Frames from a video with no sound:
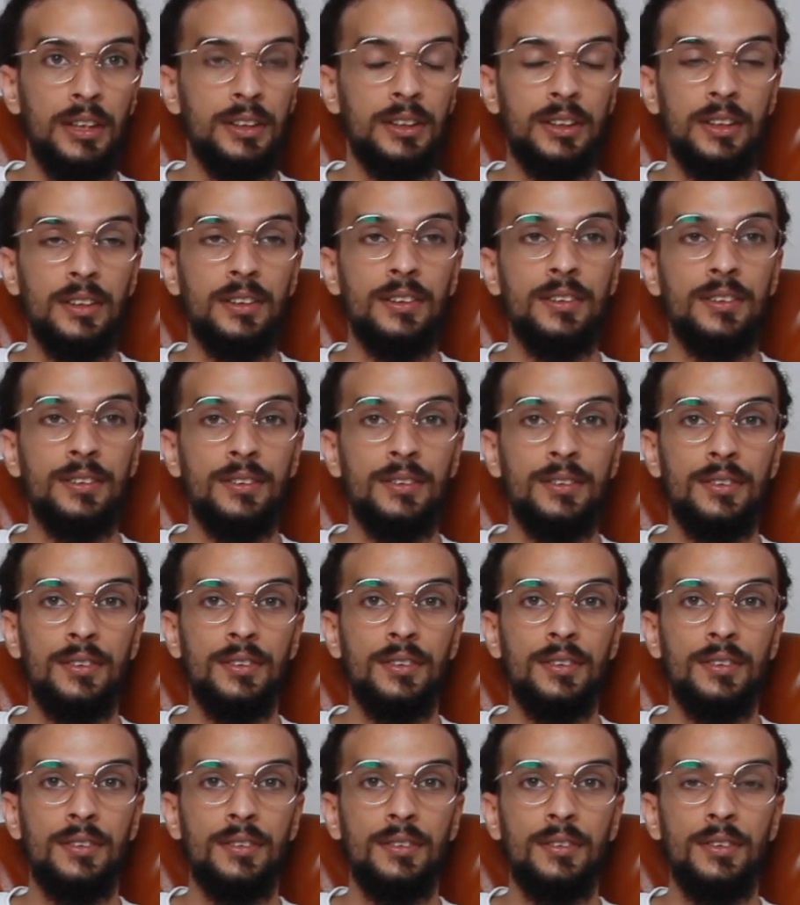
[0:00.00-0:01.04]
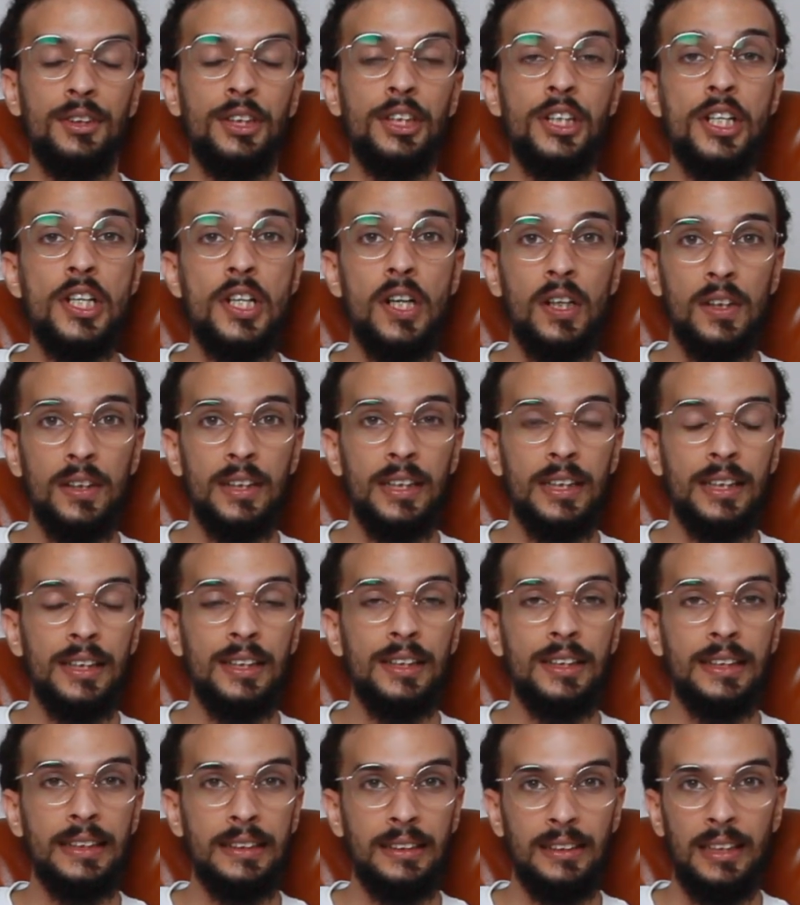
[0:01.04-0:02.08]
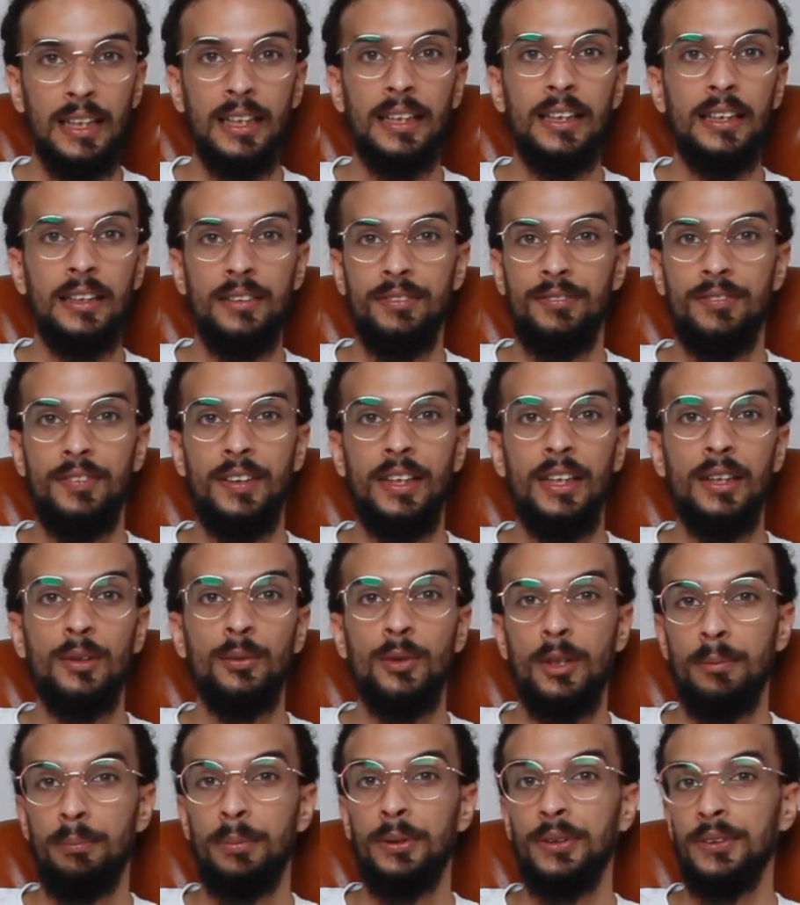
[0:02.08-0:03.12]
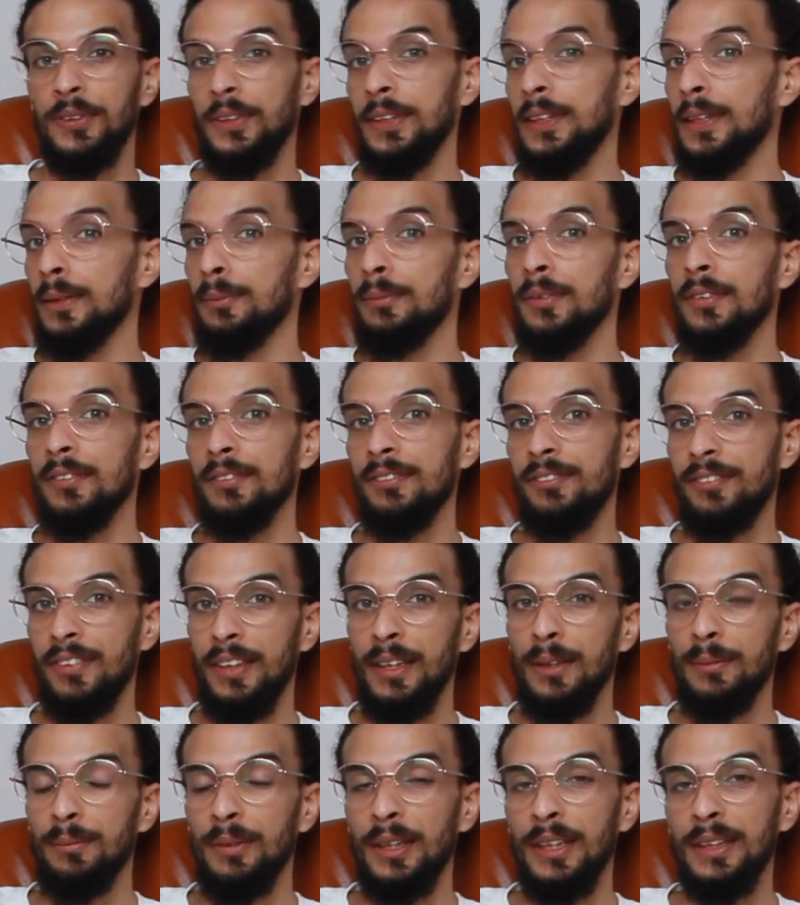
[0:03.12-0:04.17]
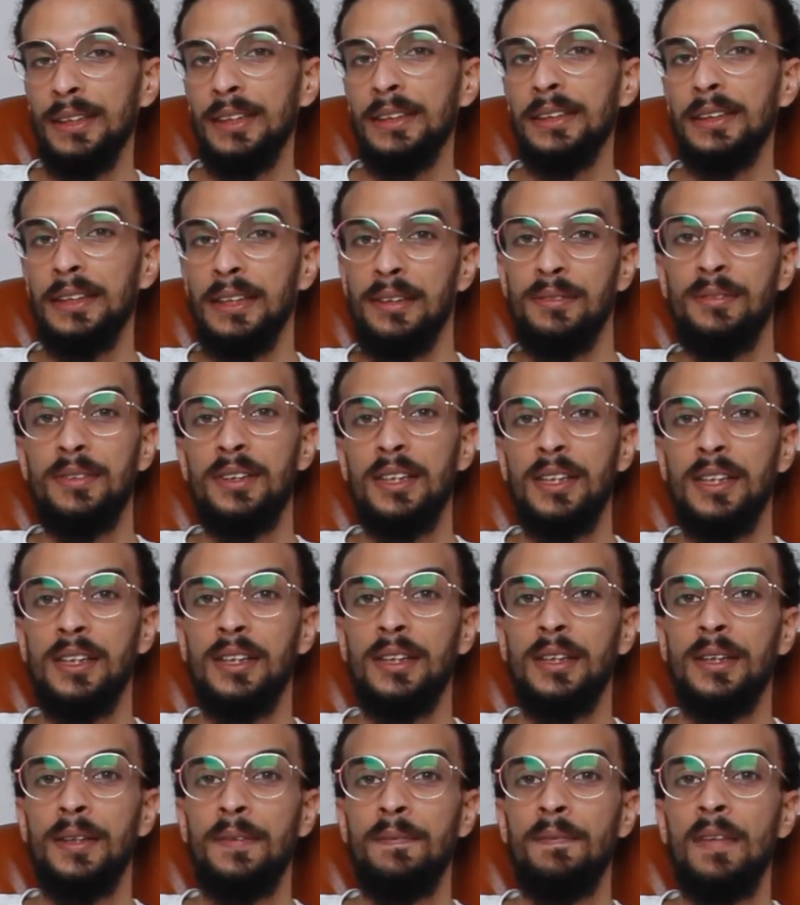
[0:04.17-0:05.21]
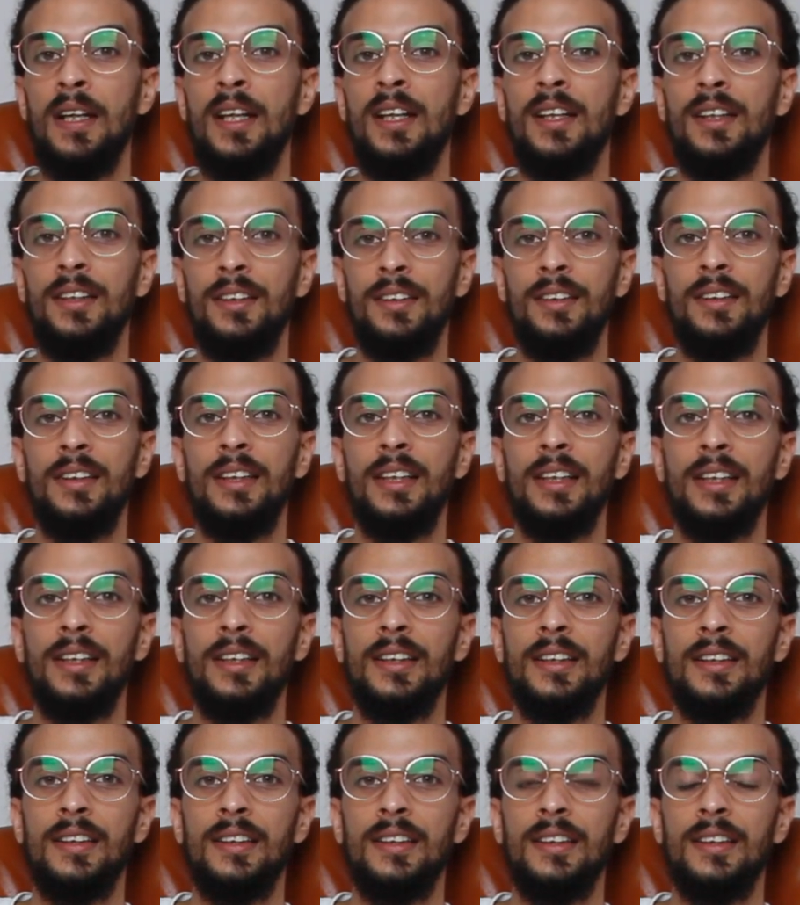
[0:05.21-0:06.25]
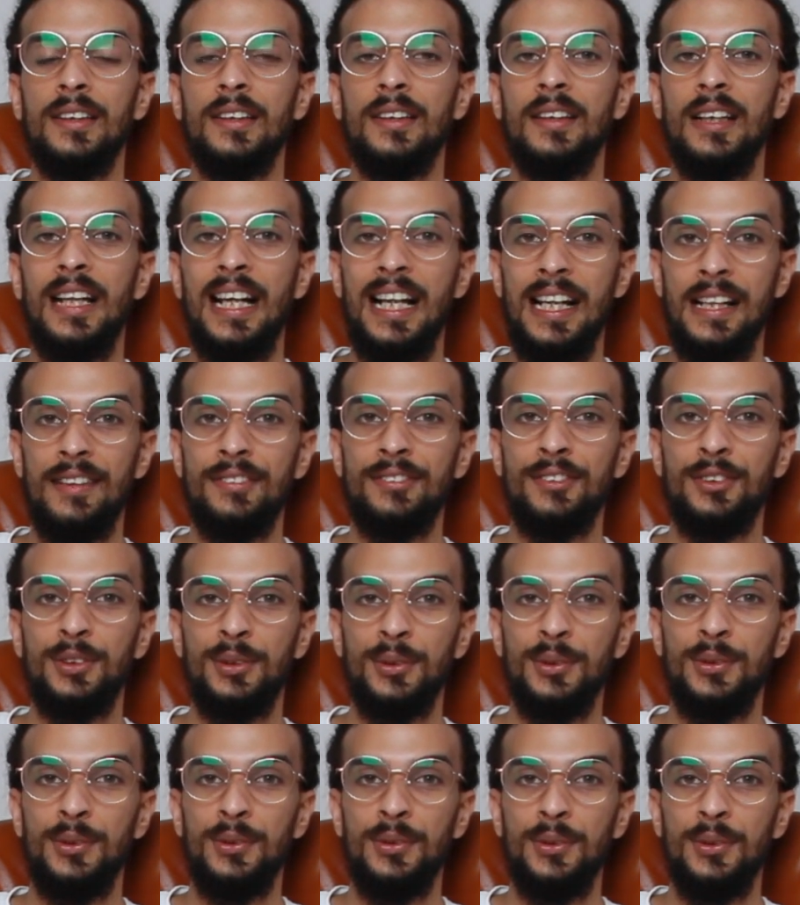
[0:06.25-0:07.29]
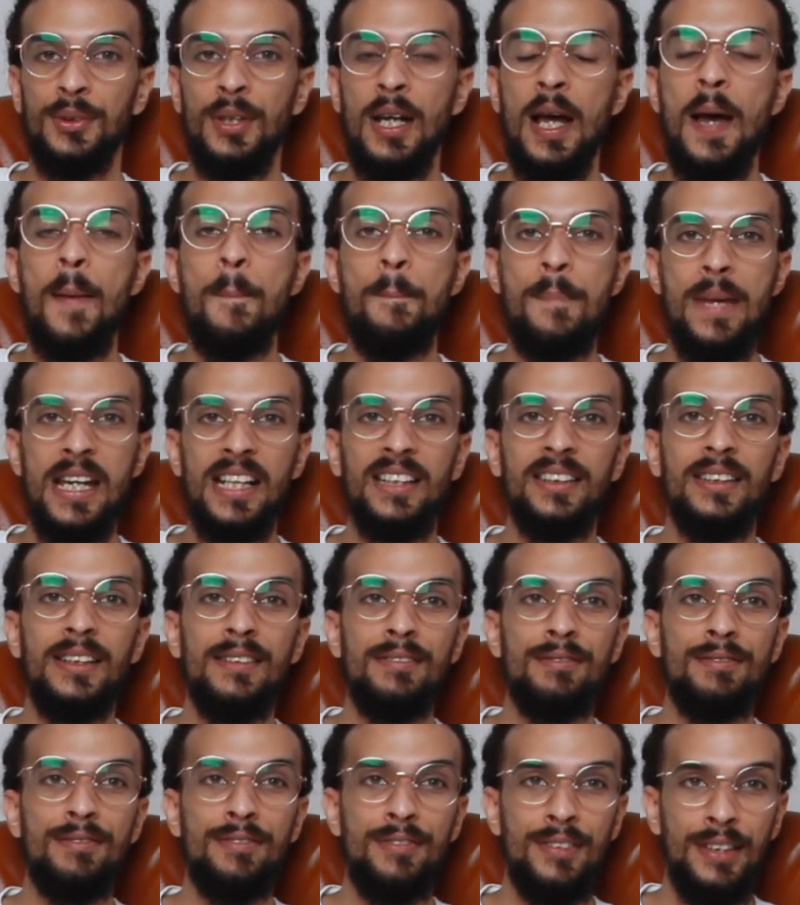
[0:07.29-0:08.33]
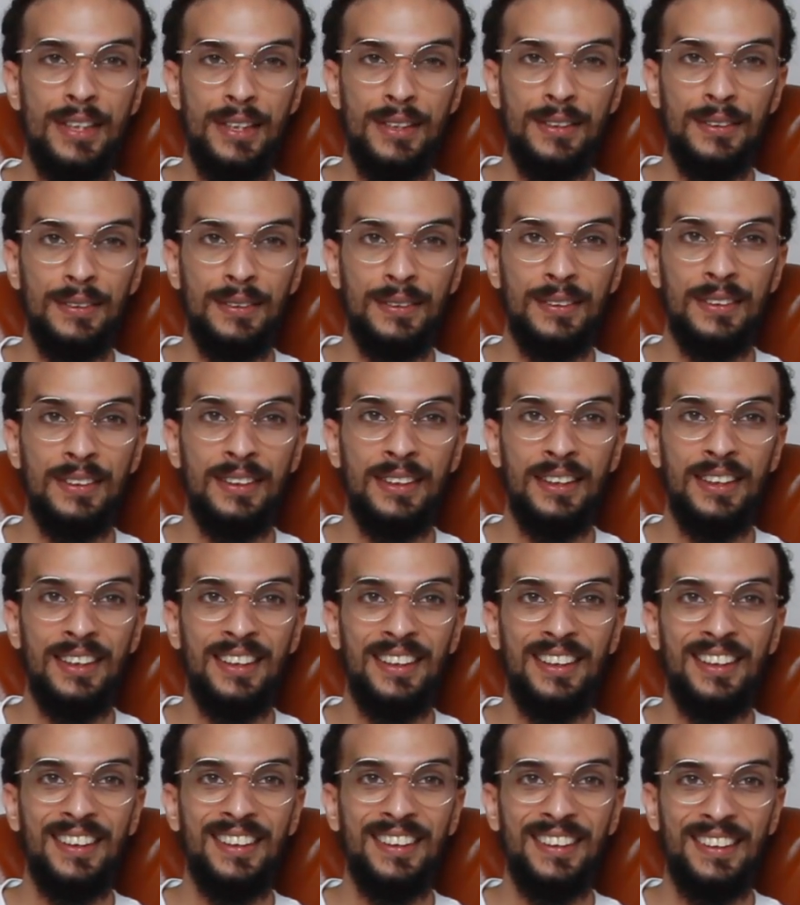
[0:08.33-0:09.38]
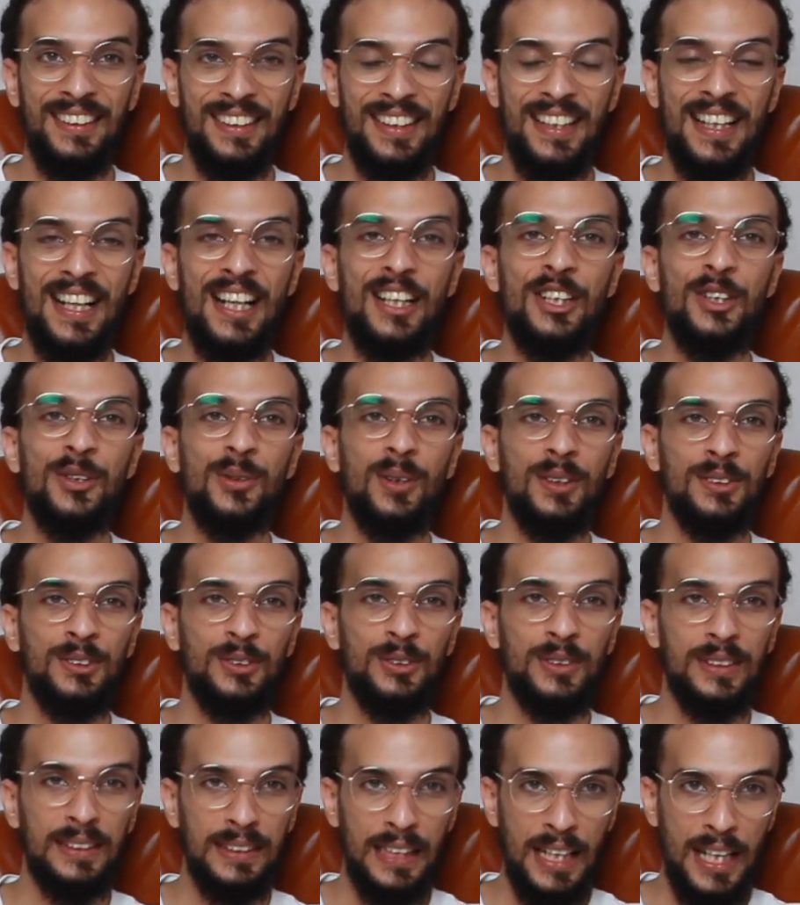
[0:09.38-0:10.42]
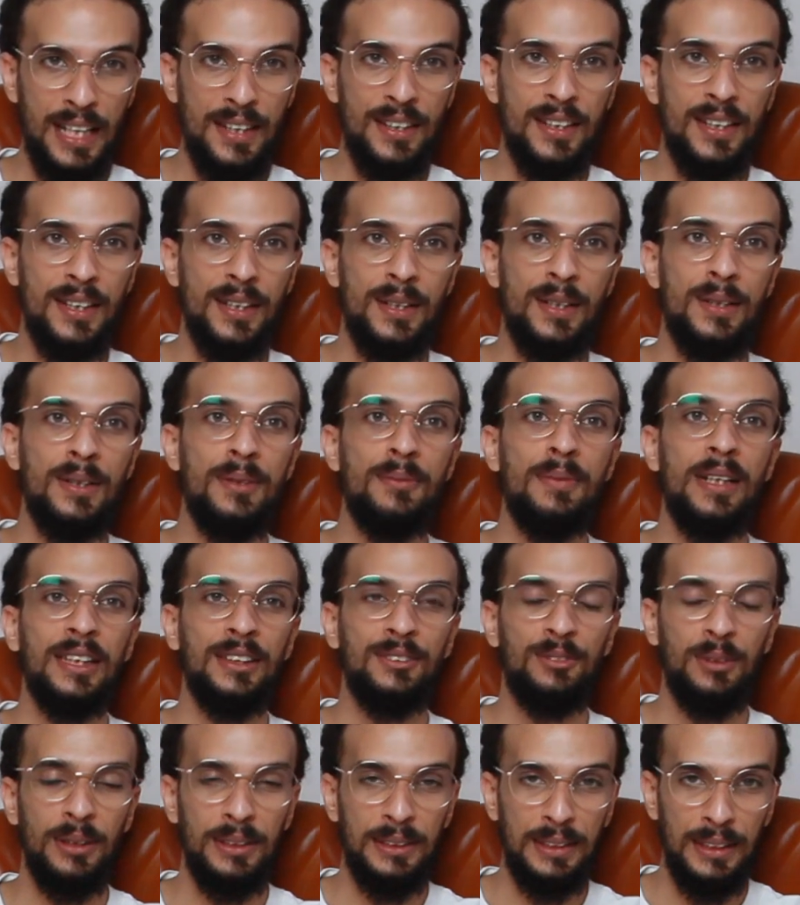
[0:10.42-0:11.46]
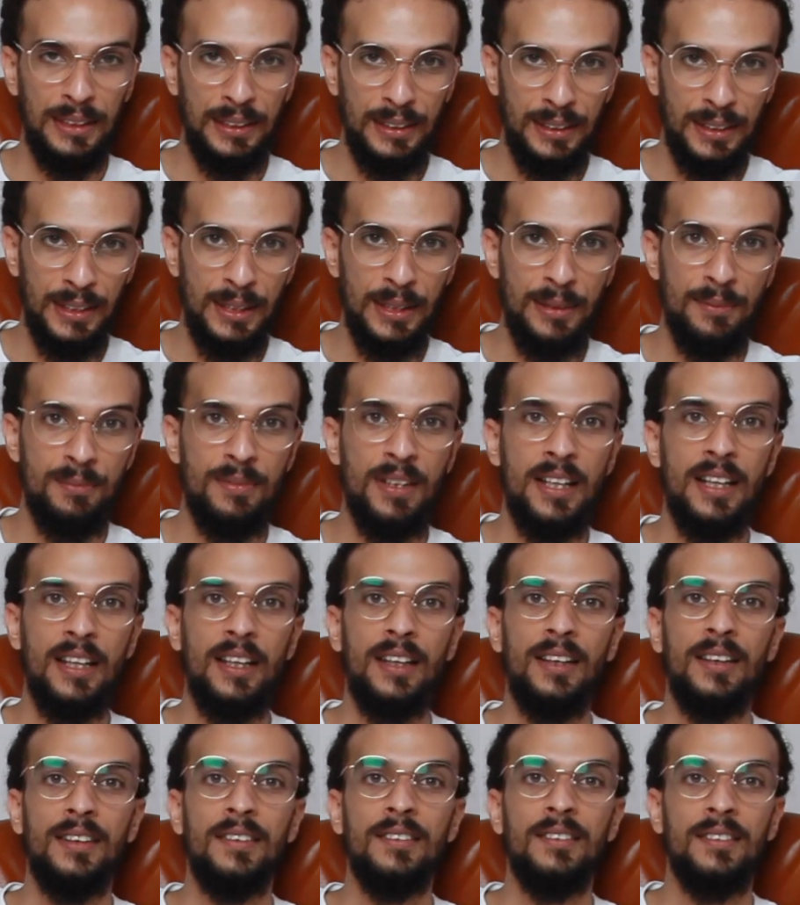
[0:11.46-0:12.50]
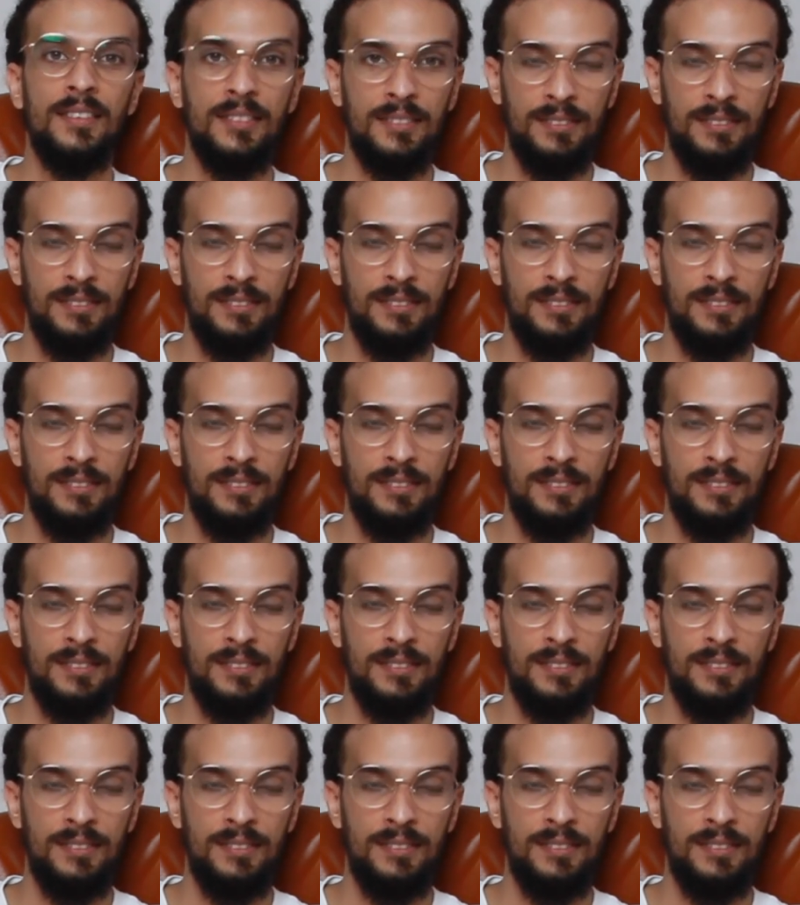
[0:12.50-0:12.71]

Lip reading: So you're not gonna exactly feel what participants feel, but at the same time you're gonna have to make them feel that you understand them, addressing them, and